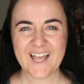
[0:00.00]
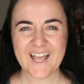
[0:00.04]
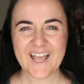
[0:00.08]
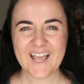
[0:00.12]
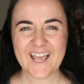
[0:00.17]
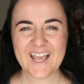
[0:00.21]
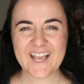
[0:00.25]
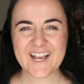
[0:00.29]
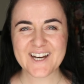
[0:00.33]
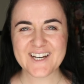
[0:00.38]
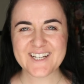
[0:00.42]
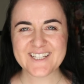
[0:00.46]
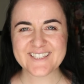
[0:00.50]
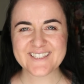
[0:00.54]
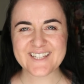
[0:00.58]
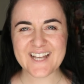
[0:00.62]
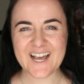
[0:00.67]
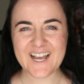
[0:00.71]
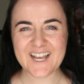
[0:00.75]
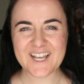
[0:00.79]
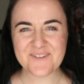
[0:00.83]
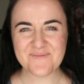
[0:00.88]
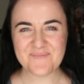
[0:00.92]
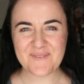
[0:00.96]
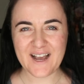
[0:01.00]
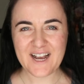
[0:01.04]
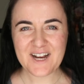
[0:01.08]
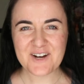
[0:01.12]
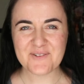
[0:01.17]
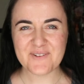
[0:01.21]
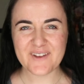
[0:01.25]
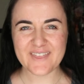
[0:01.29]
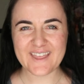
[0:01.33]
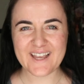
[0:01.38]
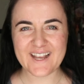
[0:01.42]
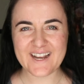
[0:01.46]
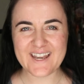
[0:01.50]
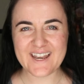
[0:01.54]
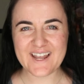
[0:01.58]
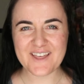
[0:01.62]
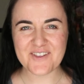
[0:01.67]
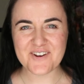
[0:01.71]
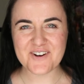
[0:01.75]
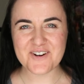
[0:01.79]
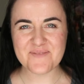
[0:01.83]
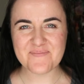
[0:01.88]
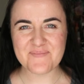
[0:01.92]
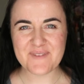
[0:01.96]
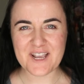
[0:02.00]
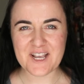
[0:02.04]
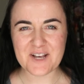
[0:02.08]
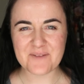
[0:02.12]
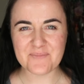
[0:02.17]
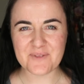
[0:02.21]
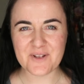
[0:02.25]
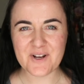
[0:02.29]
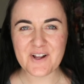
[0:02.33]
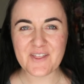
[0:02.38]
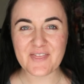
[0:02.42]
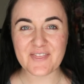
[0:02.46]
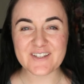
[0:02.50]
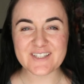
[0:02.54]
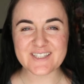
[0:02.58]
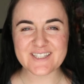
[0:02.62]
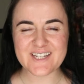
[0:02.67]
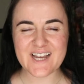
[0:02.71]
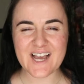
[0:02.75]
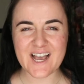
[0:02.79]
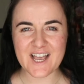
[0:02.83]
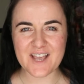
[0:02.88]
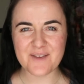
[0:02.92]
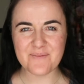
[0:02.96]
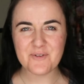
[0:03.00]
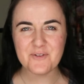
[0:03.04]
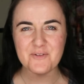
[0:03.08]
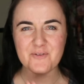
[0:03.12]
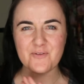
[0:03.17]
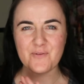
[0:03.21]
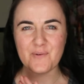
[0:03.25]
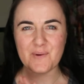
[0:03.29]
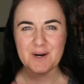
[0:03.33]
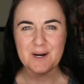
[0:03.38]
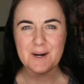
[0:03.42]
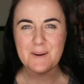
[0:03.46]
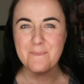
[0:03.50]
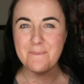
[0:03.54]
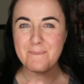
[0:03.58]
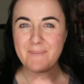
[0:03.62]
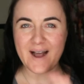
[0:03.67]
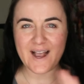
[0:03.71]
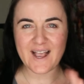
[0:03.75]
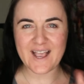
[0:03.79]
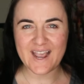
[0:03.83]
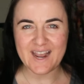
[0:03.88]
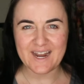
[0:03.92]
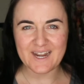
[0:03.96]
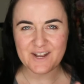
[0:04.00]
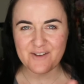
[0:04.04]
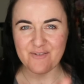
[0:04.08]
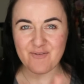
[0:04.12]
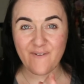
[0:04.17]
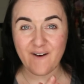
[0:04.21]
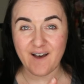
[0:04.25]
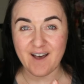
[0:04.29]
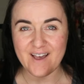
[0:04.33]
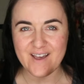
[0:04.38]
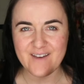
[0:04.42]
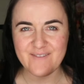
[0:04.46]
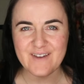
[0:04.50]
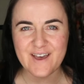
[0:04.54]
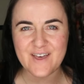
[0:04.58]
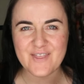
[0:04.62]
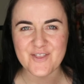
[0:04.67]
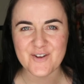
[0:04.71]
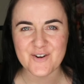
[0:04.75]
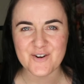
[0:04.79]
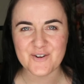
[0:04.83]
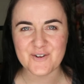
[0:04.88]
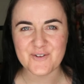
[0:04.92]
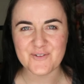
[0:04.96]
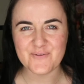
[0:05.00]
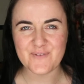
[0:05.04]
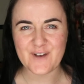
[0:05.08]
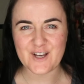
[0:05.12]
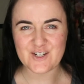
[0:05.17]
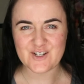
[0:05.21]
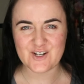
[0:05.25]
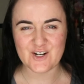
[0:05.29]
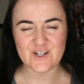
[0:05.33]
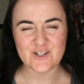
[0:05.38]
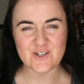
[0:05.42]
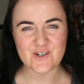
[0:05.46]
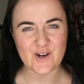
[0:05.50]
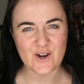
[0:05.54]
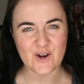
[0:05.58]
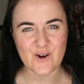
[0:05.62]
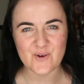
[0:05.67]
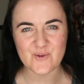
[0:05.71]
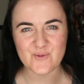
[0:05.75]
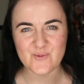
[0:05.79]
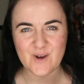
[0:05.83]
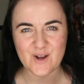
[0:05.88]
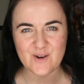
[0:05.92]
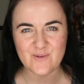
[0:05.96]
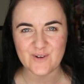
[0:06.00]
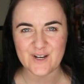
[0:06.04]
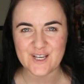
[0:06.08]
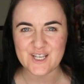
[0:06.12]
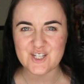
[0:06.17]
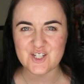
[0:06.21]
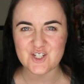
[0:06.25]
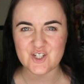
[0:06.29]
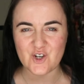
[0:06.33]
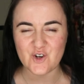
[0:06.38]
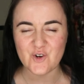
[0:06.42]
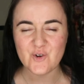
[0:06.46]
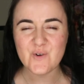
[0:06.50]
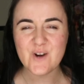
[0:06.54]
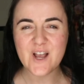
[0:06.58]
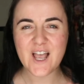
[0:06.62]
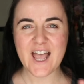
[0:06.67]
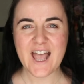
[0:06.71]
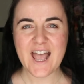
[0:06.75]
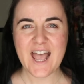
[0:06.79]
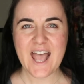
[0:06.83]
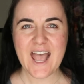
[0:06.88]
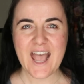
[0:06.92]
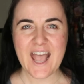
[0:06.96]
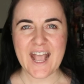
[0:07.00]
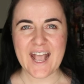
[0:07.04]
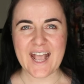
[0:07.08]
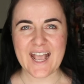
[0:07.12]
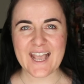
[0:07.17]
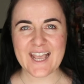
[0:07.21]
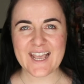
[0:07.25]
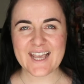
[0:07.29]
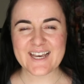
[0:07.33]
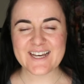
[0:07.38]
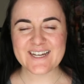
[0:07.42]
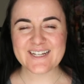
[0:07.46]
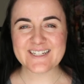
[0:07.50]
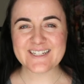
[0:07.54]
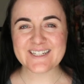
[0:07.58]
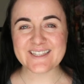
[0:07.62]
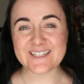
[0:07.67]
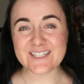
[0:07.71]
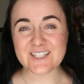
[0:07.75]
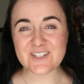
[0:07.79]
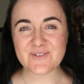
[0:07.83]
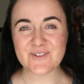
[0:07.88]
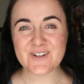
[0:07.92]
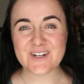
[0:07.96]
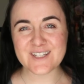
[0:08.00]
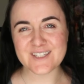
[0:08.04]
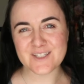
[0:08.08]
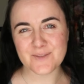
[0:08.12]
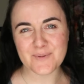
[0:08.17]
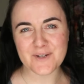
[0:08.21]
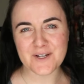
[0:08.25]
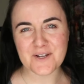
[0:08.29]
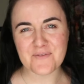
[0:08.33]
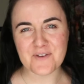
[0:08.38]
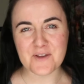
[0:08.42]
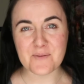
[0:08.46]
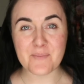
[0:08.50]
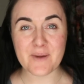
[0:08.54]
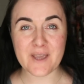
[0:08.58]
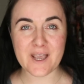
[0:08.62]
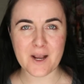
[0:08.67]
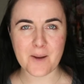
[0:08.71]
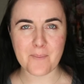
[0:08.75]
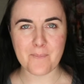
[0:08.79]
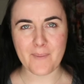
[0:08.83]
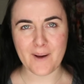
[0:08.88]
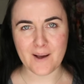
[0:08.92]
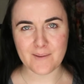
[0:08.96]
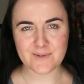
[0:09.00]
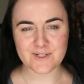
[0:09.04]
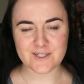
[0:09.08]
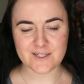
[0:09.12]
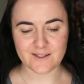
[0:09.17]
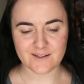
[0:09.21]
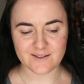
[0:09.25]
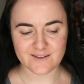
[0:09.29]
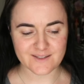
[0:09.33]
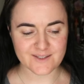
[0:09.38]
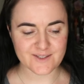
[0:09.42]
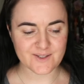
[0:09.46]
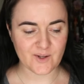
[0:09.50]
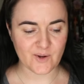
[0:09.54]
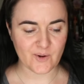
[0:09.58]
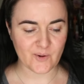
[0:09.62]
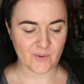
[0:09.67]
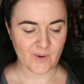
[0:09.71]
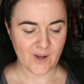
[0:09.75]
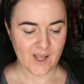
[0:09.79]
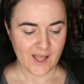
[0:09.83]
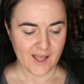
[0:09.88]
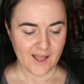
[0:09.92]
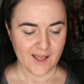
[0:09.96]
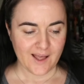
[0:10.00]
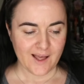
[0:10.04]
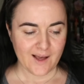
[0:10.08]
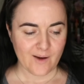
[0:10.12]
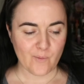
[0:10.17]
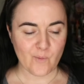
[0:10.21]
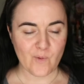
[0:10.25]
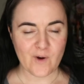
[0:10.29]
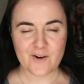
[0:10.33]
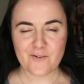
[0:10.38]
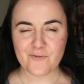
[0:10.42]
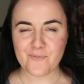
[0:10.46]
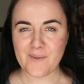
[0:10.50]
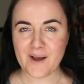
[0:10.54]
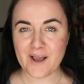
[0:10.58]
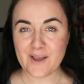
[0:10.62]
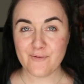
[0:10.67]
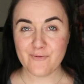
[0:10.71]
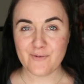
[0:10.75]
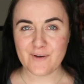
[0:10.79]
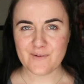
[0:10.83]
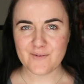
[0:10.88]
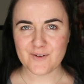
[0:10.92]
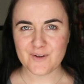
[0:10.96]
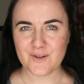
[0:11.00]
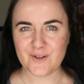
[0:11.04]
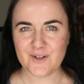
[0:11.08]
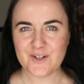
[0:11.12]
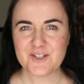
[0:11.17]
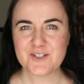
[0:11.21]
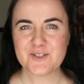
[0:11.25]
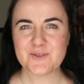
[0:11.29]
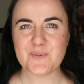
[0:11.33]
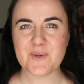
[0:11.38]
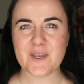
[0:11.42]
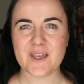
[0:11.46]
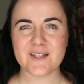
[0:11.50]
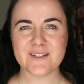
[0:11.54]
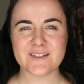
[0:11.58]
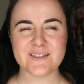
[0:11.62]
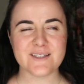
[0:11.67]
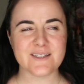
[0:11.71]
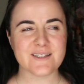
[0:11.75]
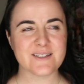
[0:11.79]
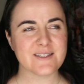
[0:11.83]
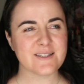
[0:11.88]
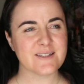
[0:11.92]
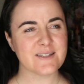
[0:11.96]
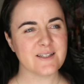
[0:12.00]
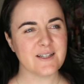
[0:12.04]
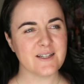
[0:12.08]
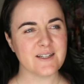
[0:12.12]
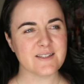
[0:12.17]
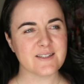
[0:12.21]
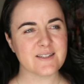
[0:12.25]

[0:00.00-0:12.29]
Hey guys, I am back with another makeup look, this time for My85ive and their Fashion Art Toronto Runway show. And this one is a bit of a pink bombshell. So one of my favorite looks because it's